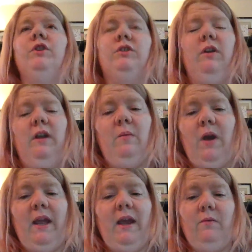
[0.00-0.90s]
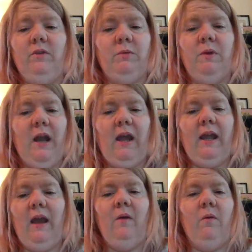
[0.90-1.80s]
just on our way out to a
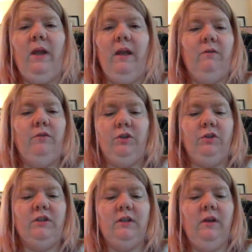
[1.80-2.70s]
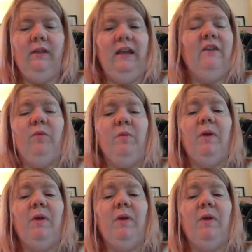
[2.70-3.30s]
night out, he'll just leave me